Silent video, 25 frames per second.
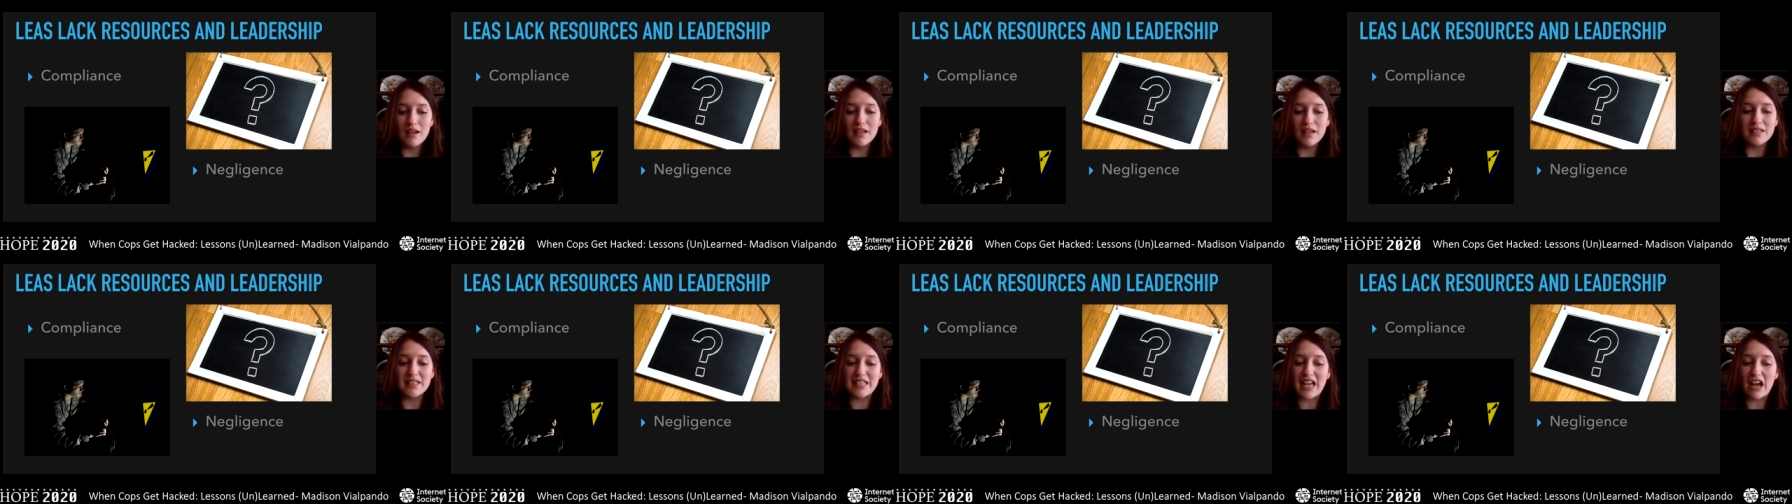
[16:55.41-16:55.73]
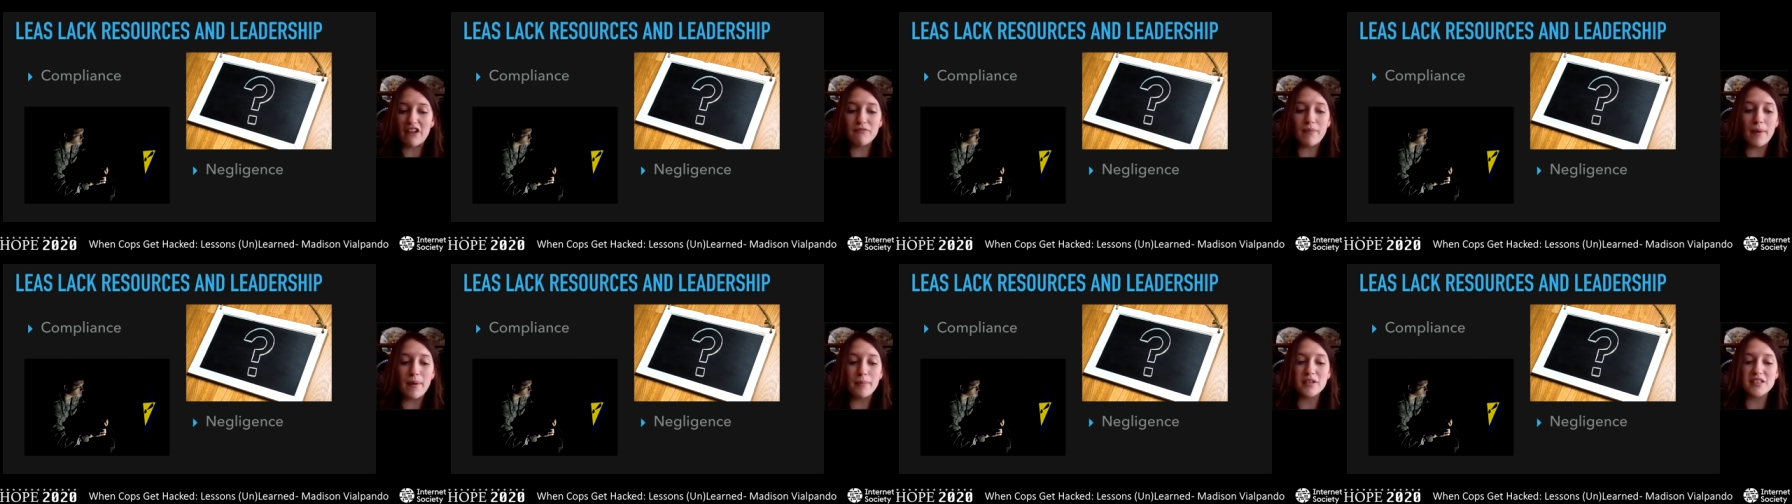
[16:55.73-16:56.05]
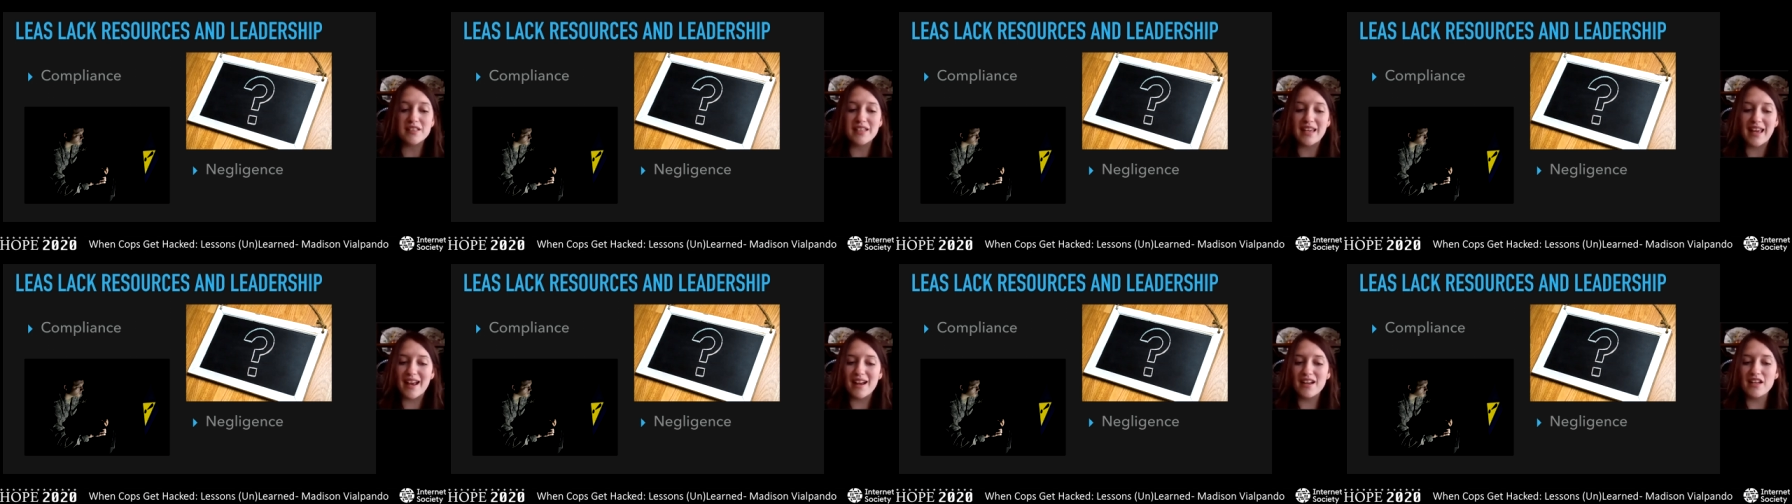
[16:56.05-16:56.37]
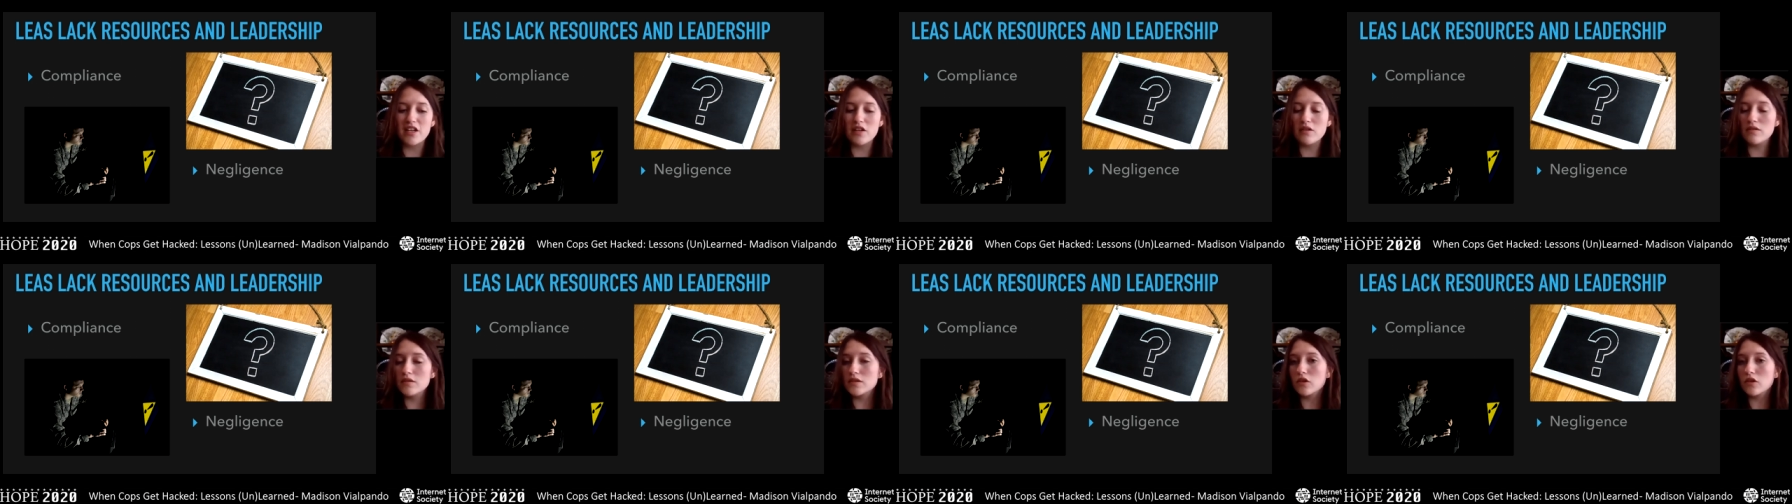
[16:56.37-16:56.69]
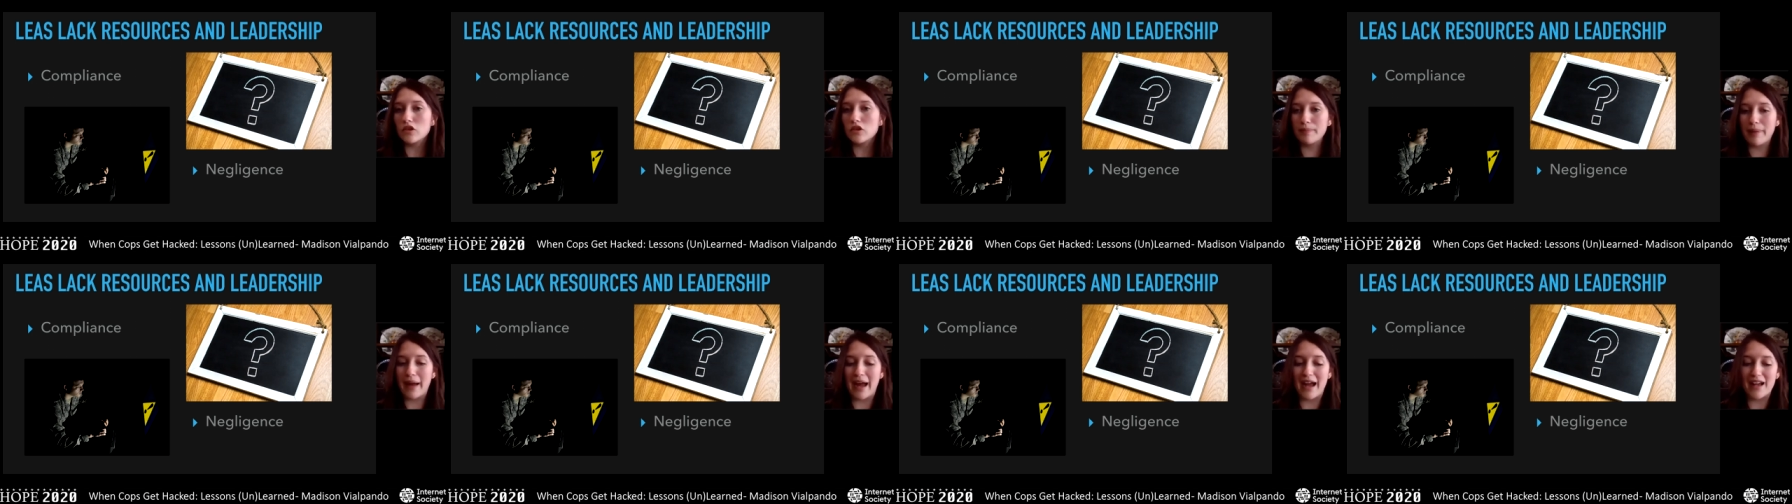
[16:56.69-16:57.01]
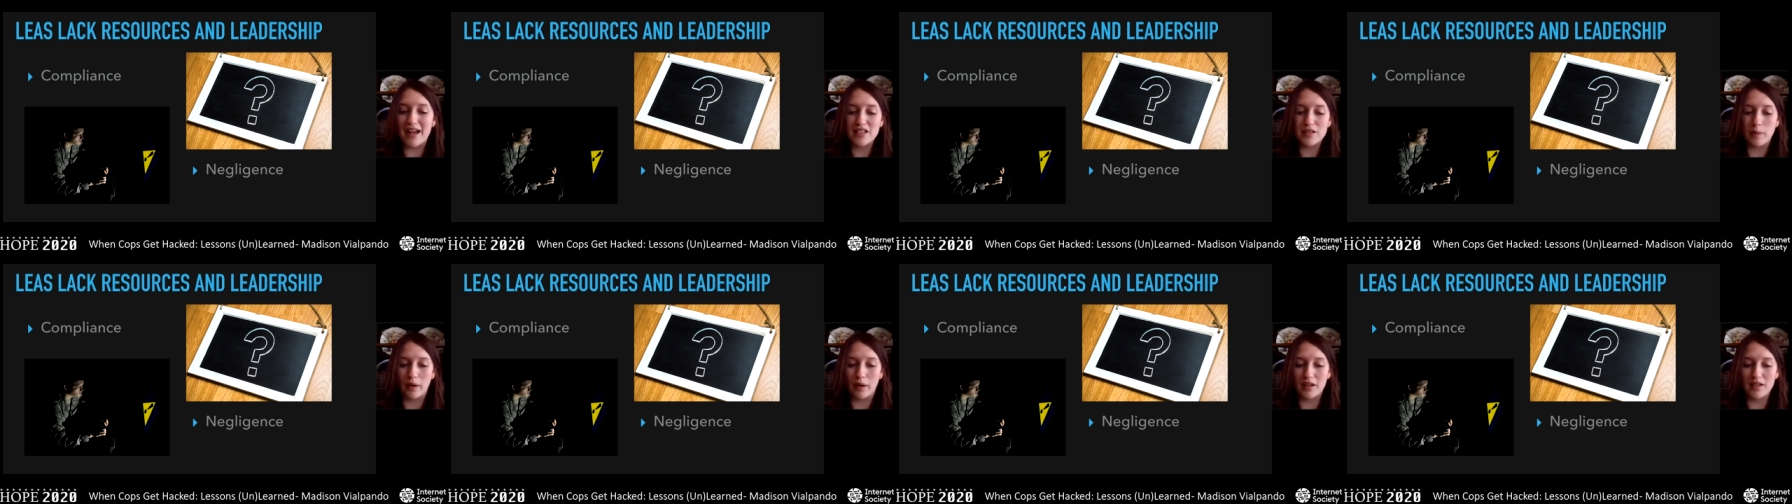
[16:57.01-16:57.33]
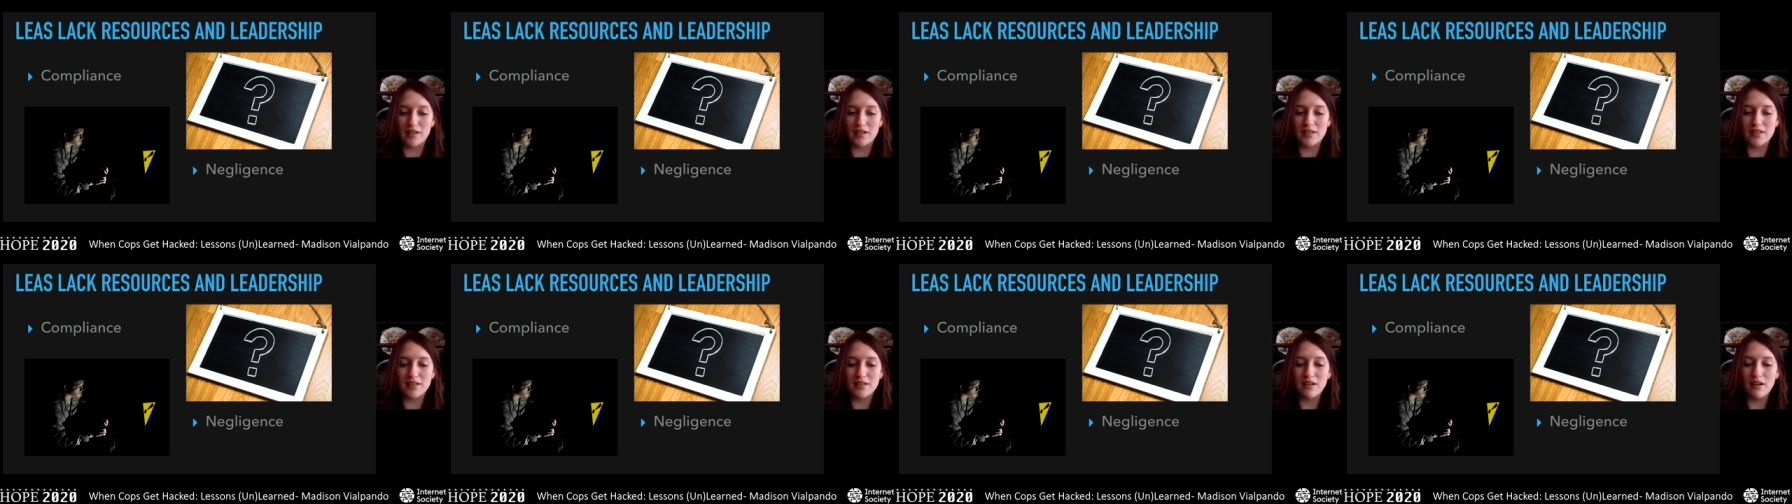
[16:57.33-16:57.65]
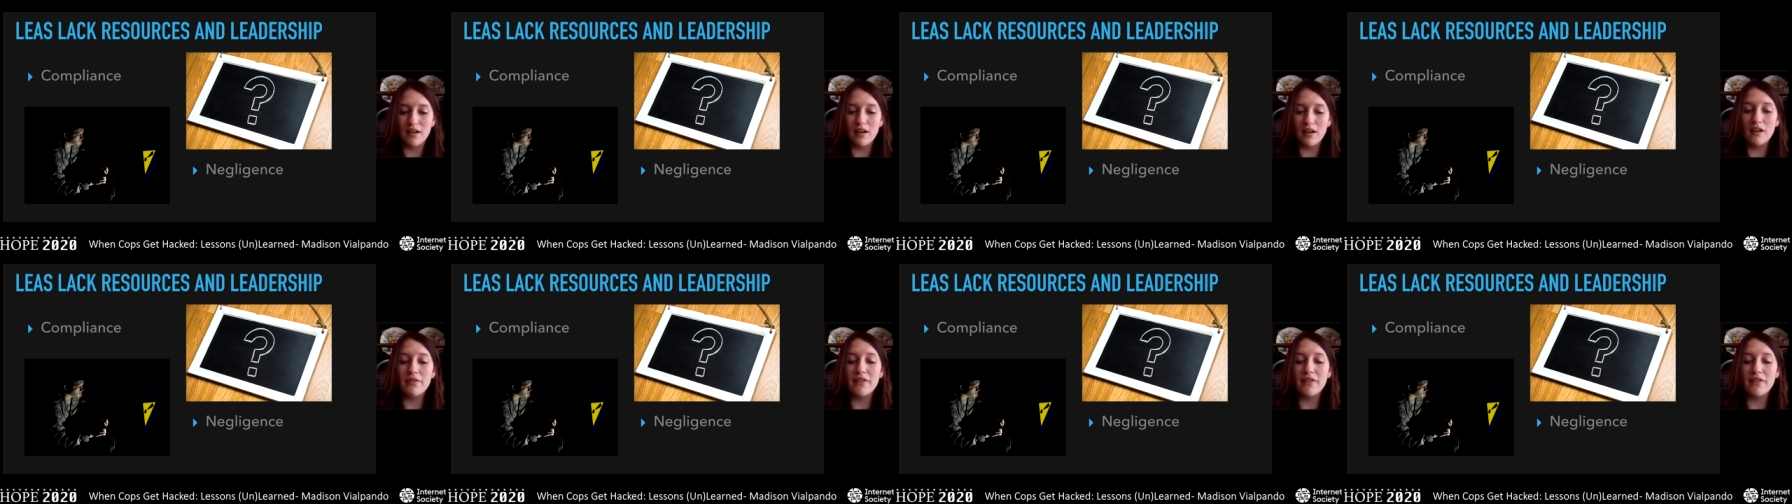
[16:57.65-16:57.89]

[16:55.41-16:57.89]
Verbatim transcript: Staff members can't use old passwords.